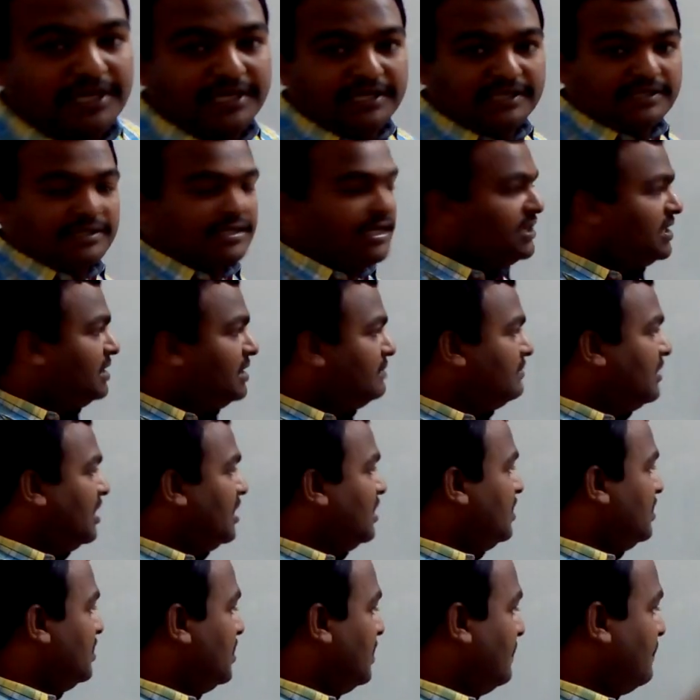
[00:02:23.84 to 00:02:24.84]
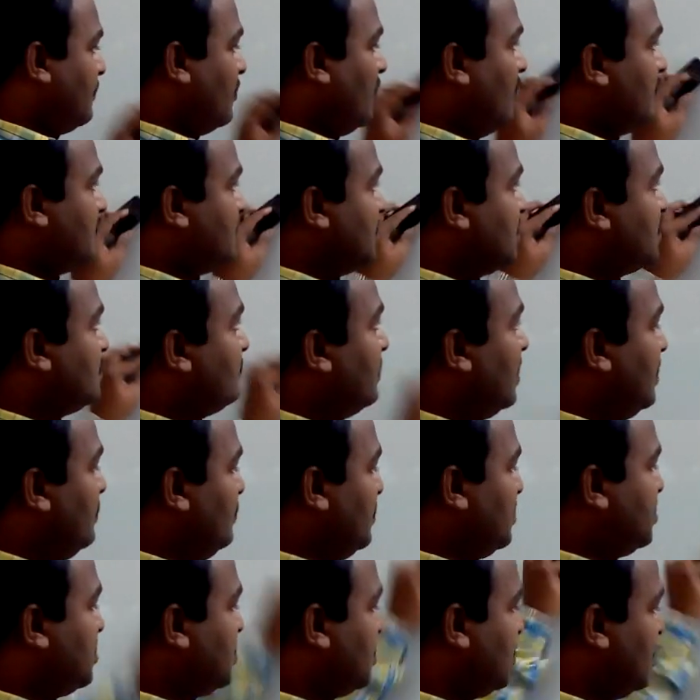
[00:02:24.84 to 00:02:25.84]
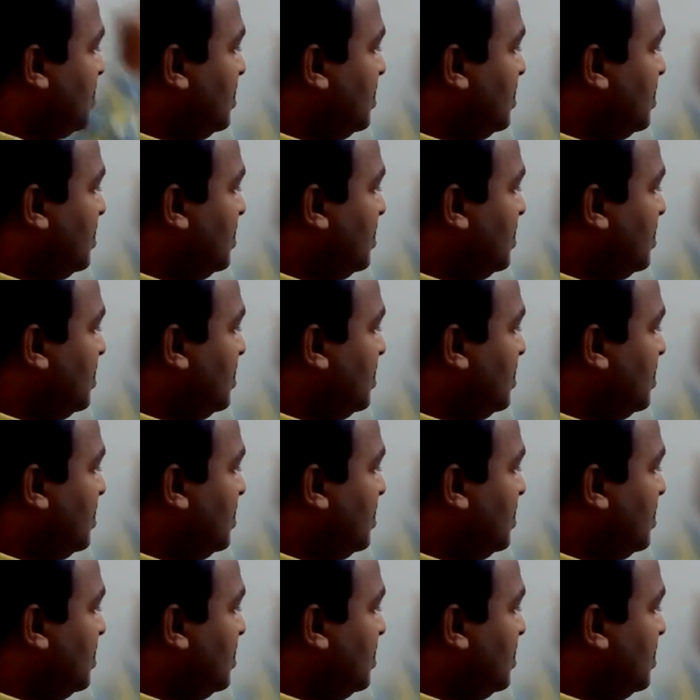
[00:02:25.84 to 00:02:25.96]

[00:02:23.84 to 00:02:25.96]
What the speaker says: is nothing but the process by which